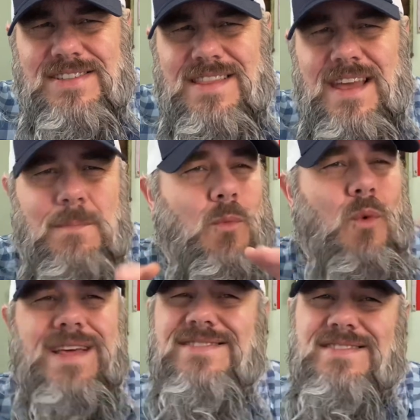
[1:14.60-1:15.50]
them
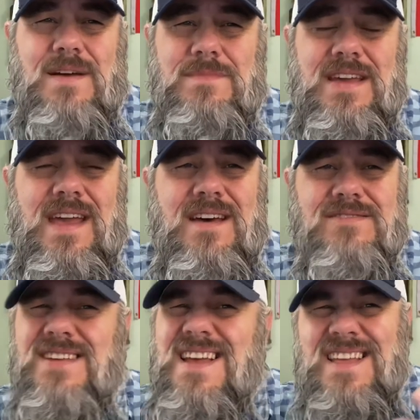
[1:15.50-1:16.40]
with something
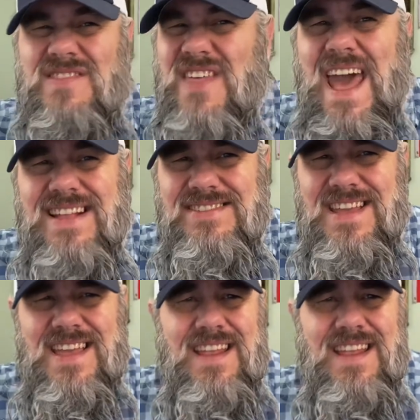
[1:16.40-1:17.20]
else. That's it.